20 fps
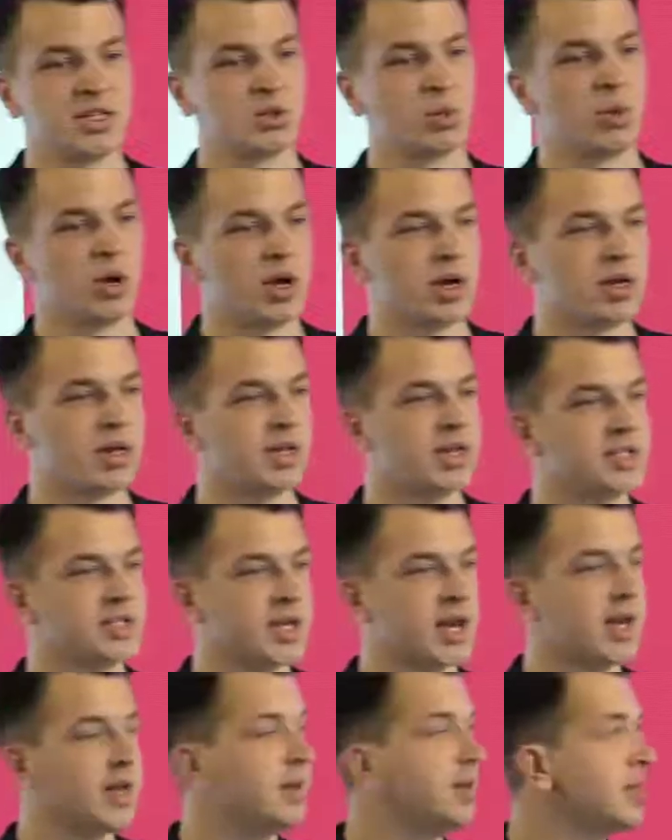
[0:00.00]
is where the
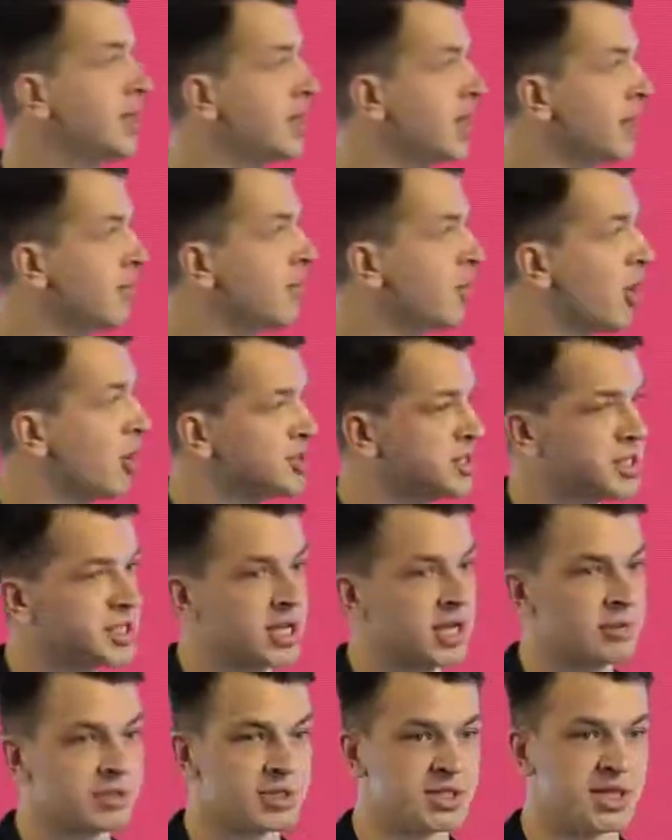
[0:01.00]
design thinking process
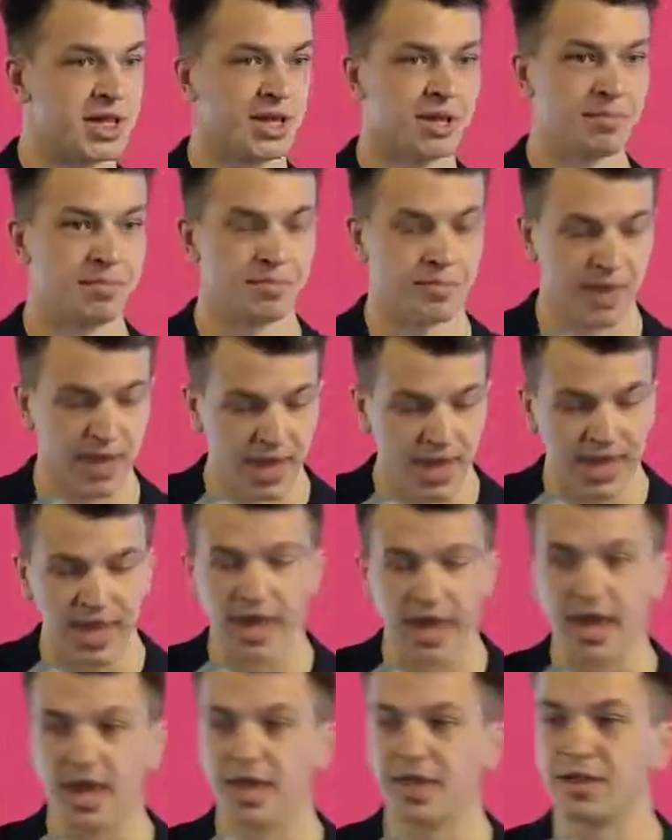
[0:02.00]
comes in.
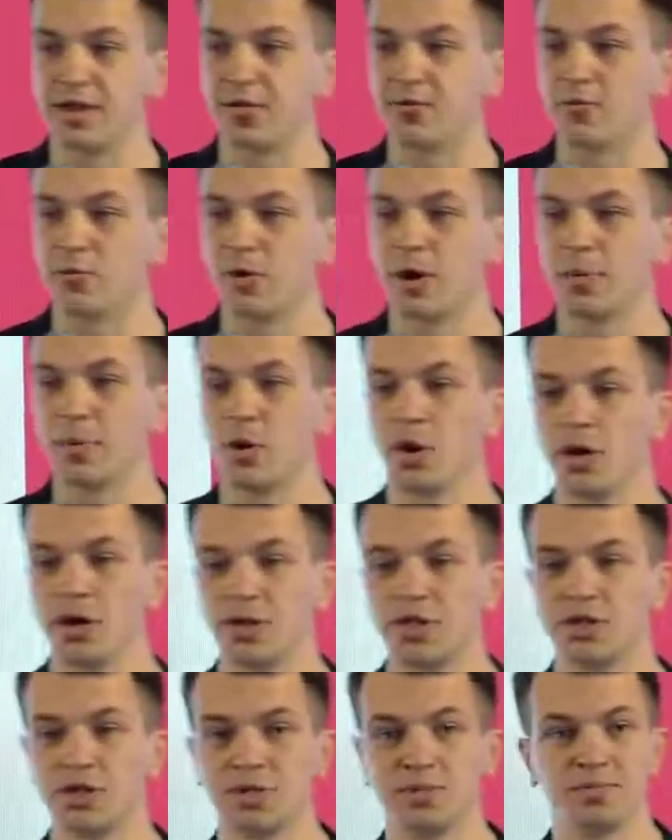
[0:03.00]
And therefore, I'm going
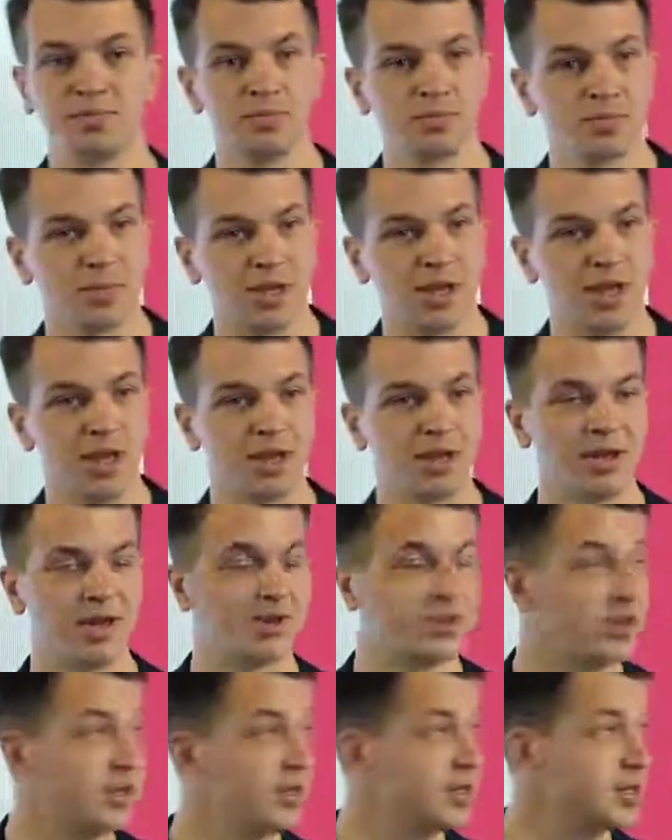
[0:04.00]
to
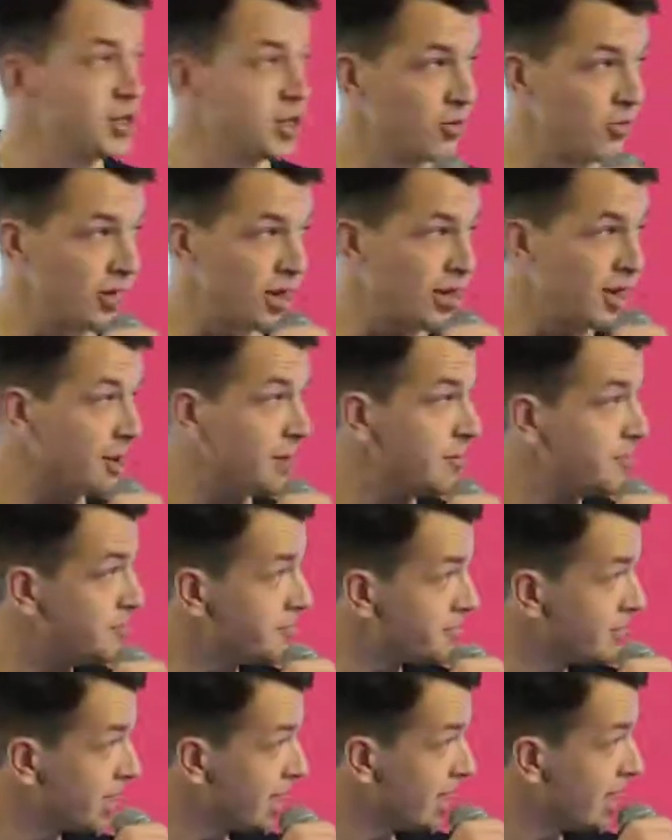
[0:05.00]
introduce you with it.
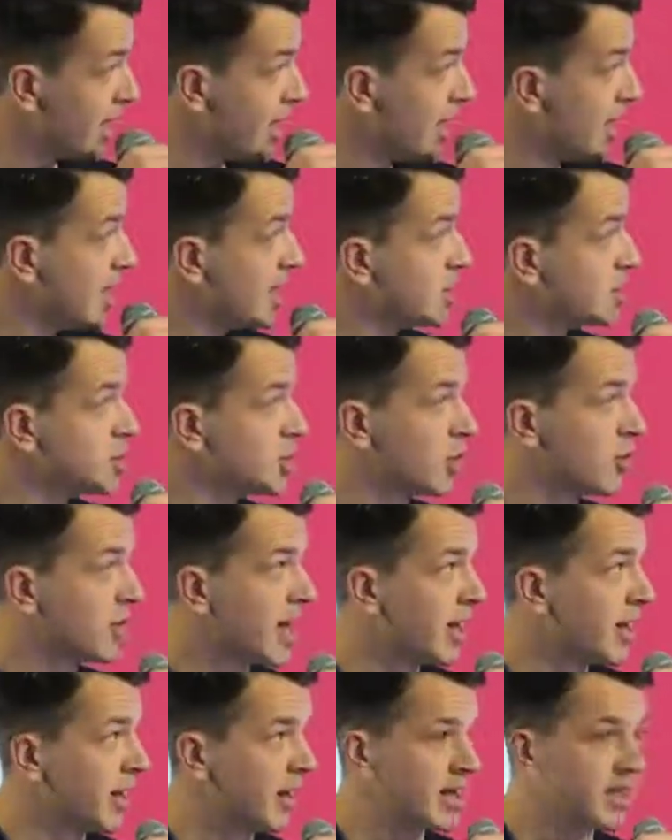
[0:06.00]
So